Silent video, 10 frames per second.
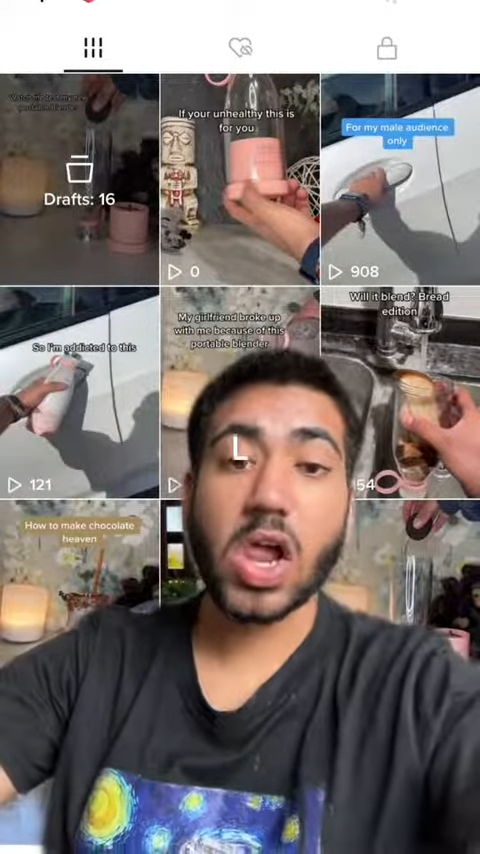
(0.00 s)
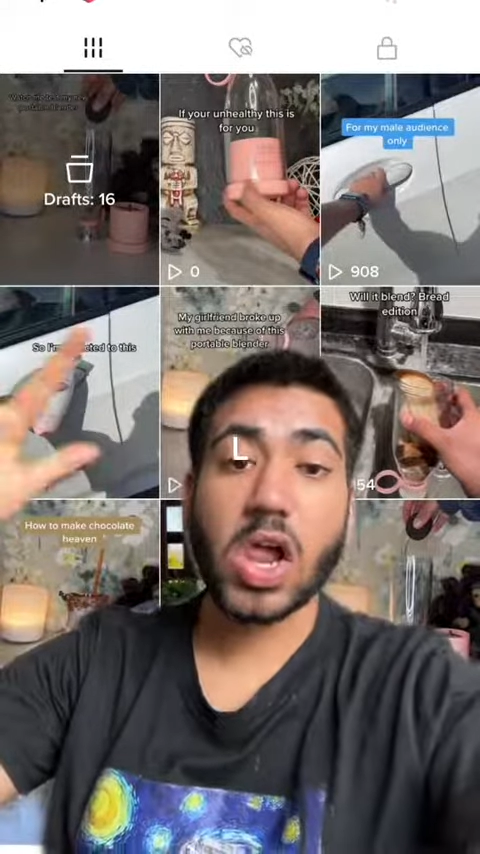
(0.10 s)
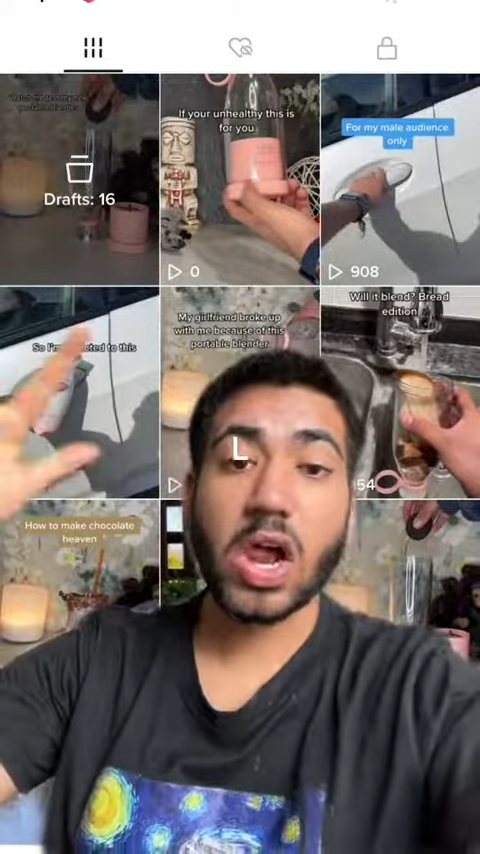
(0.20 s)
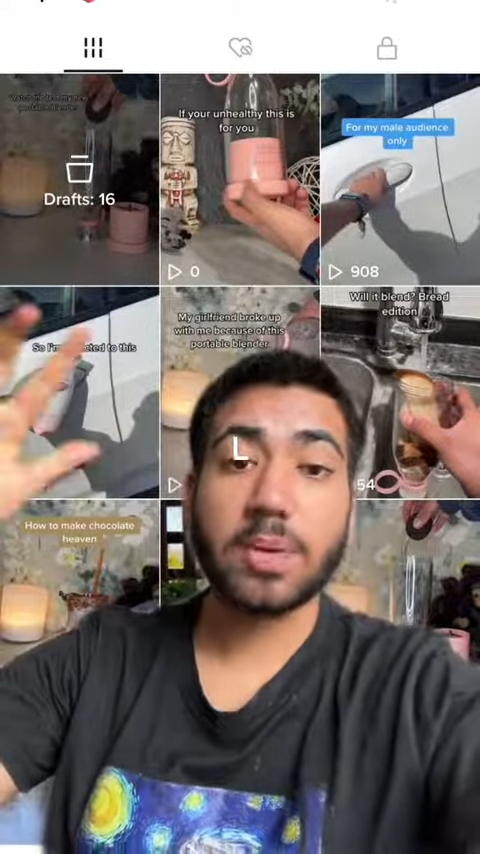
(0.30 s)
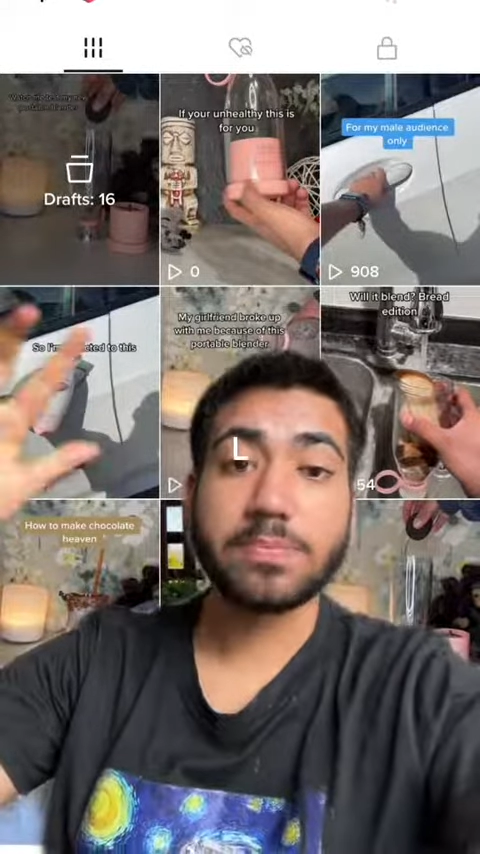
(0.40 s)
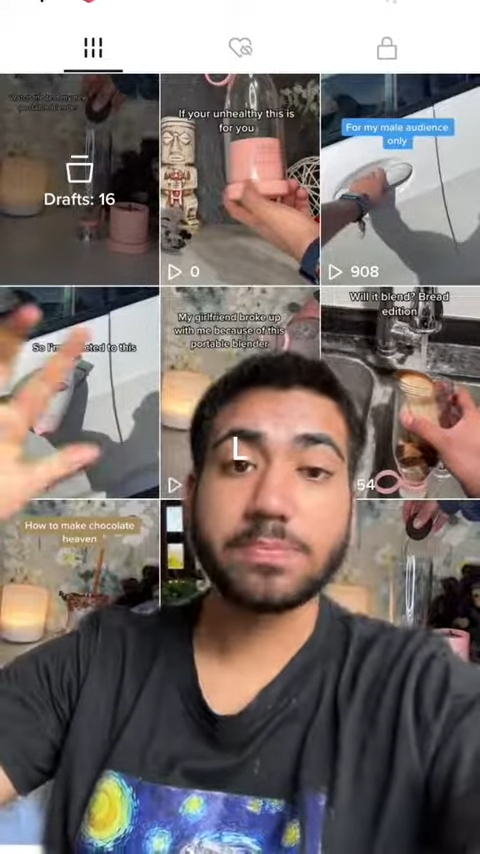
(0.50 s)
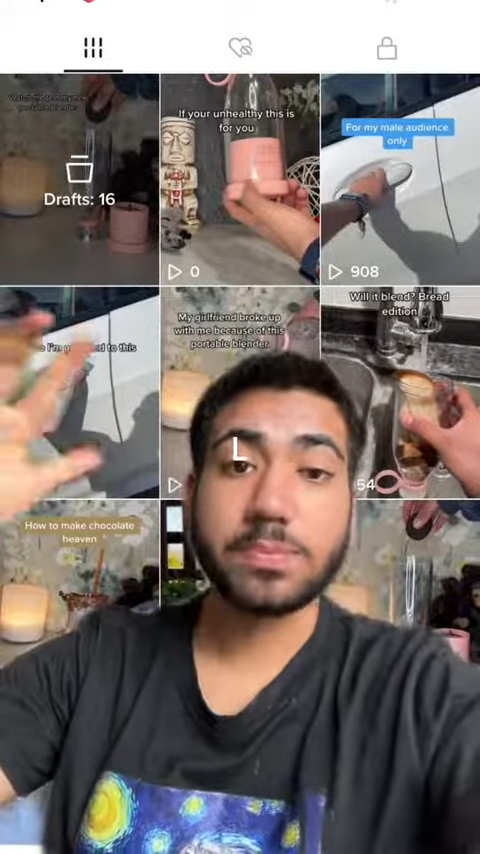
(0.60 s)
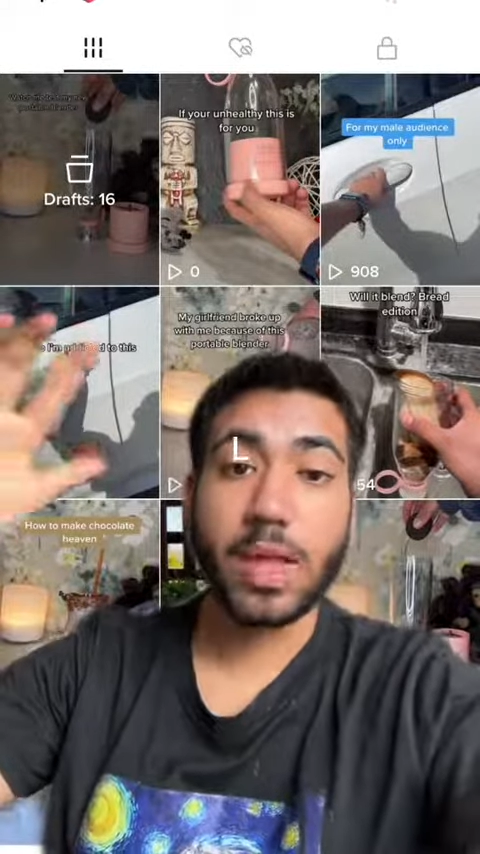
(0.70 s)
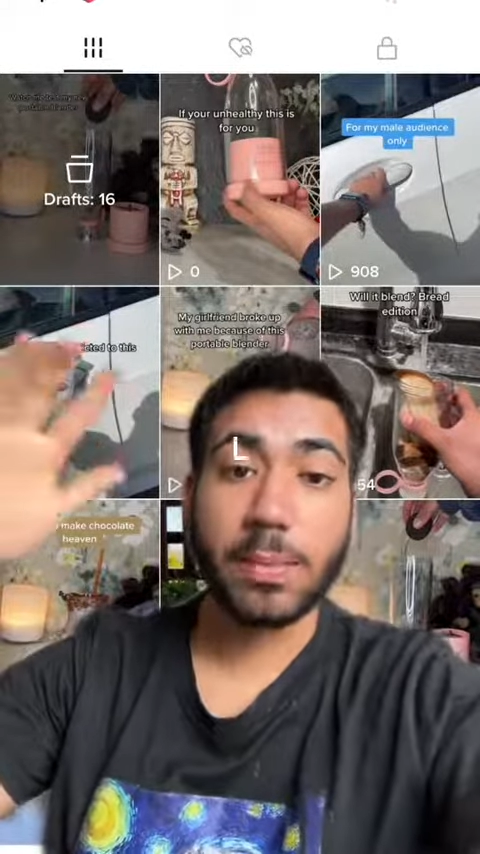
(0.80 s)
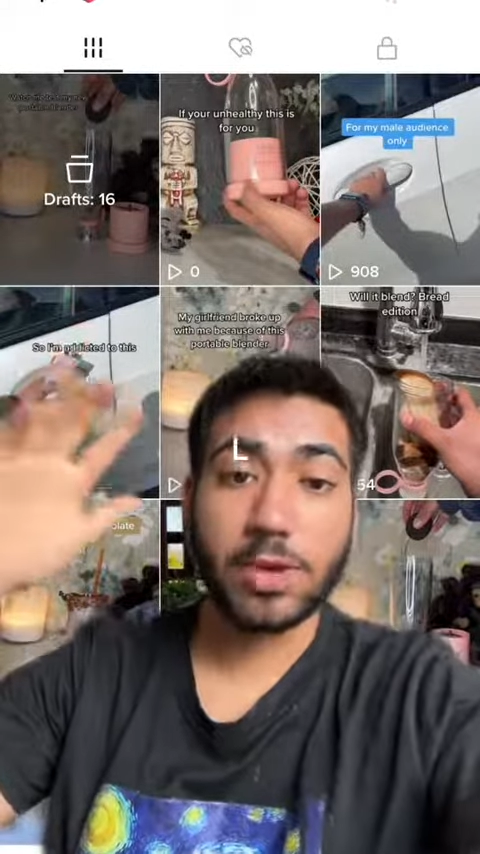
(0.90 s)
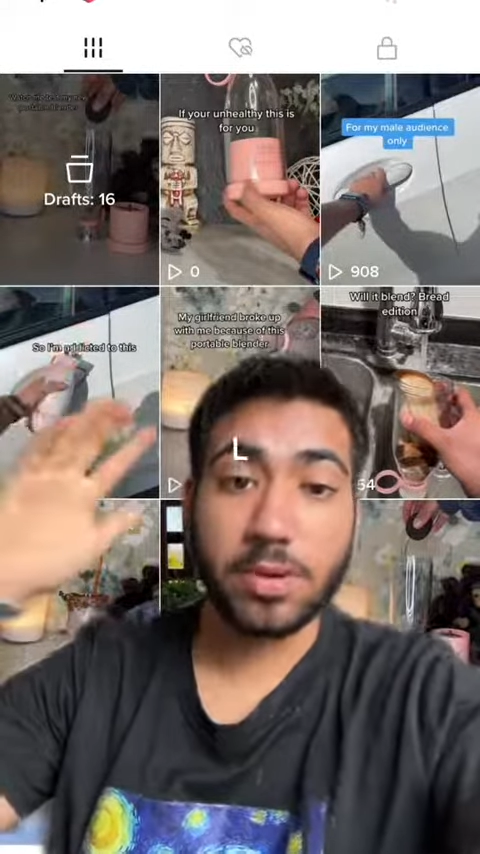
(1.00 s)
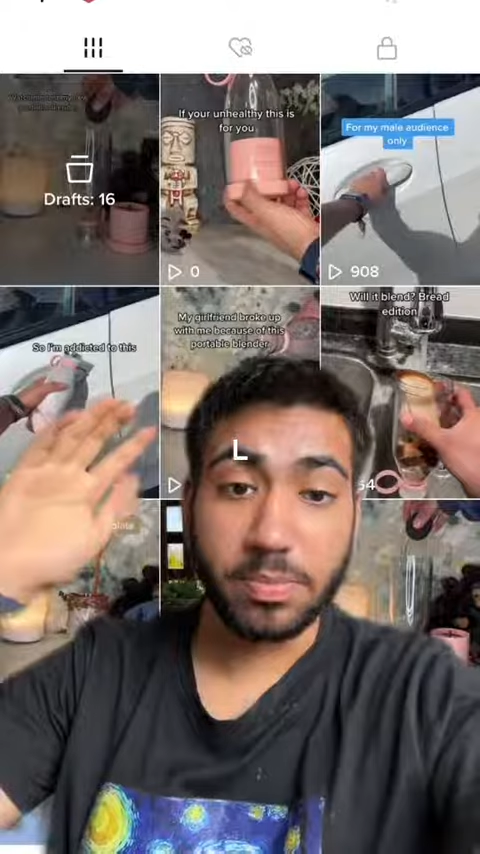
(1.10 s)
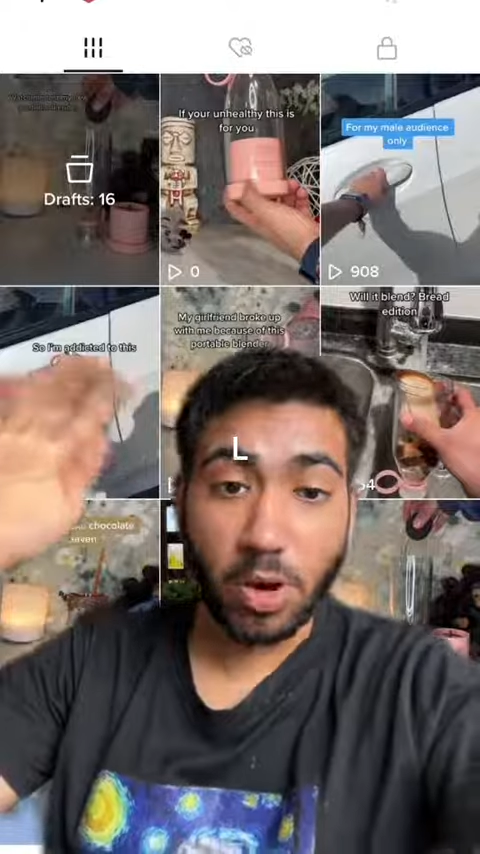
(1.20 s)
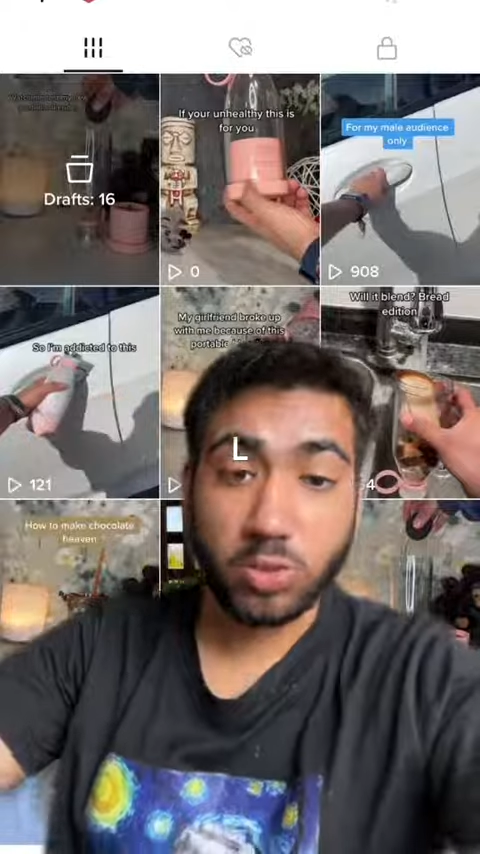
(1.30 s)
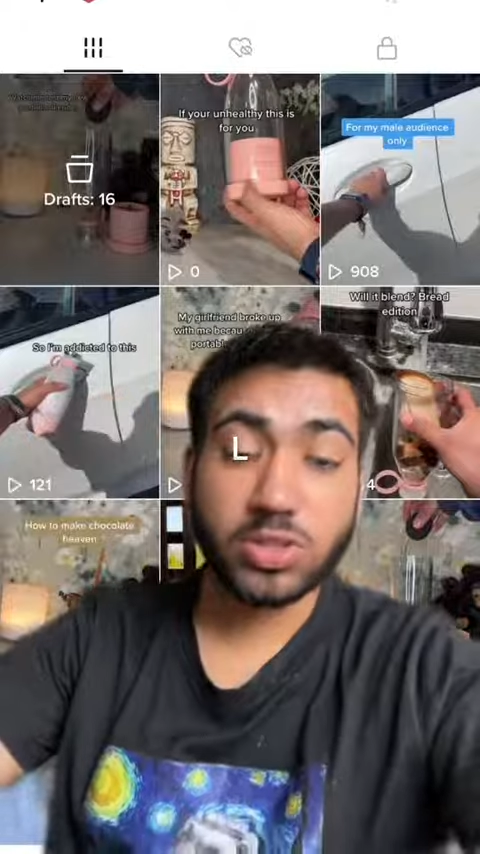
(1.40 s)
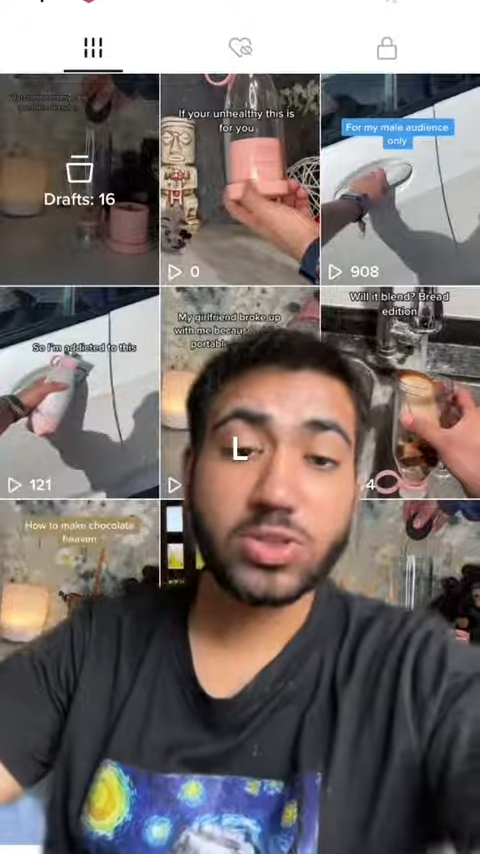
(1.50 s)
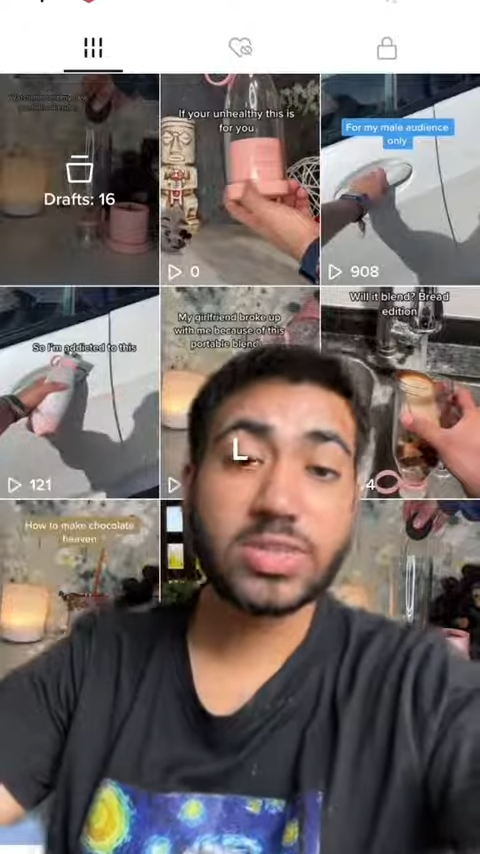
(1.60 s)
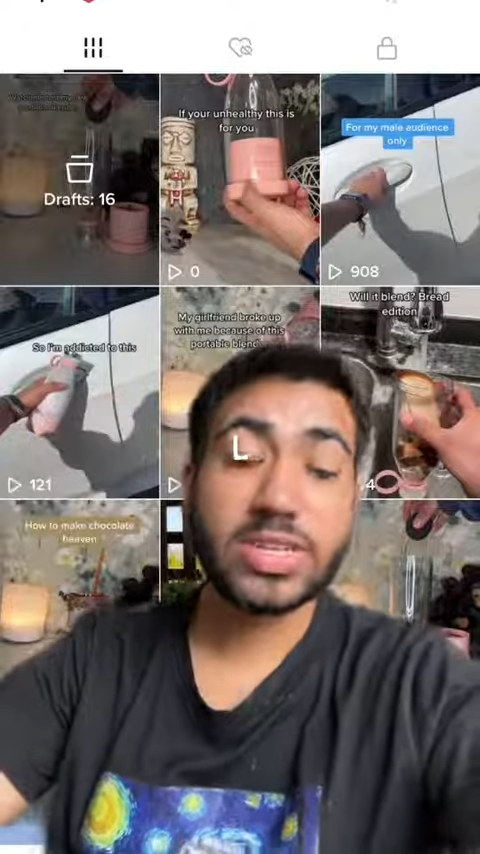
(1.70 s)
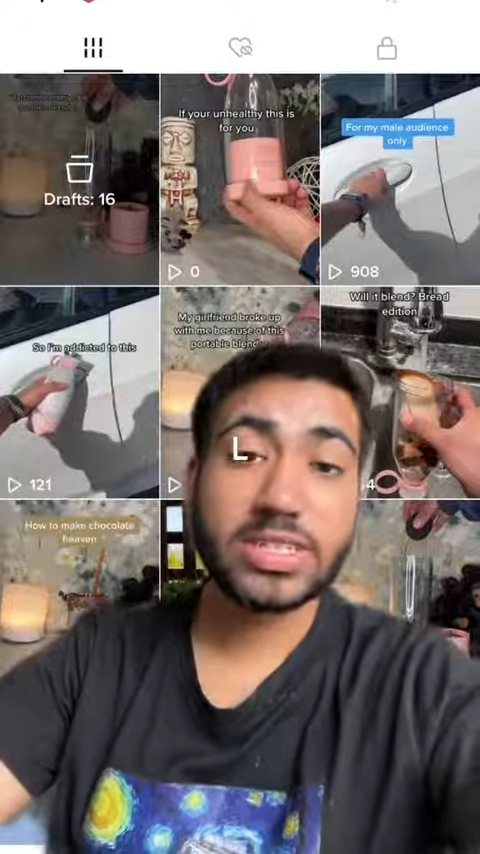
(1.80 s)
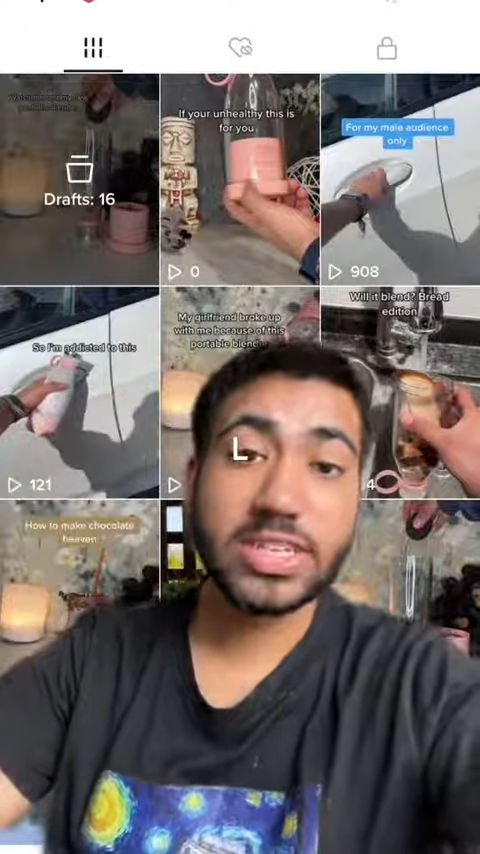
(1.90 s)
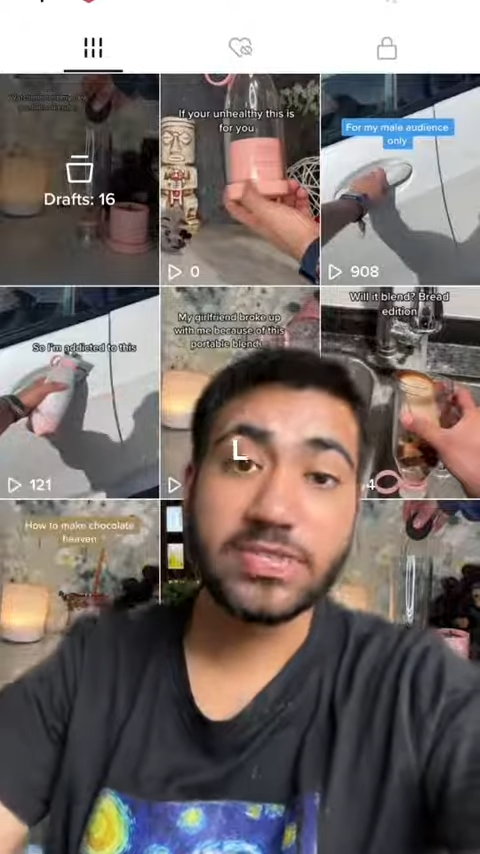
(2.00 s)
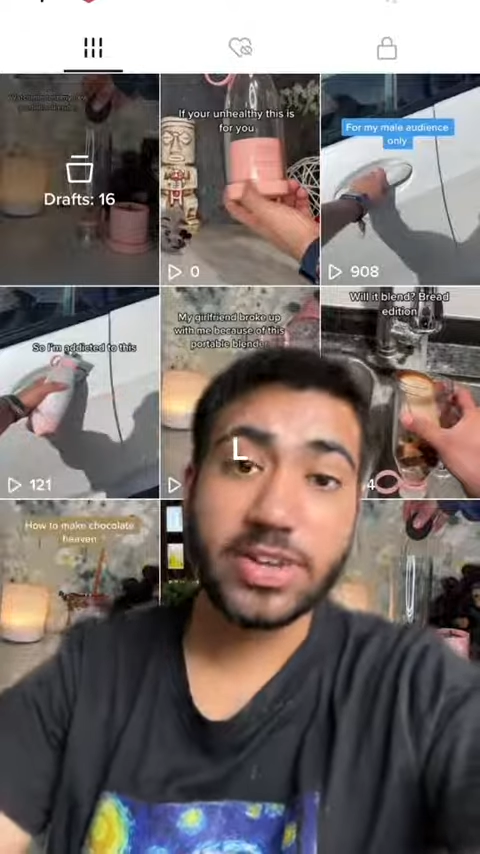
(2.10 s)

I'm gonna post those 16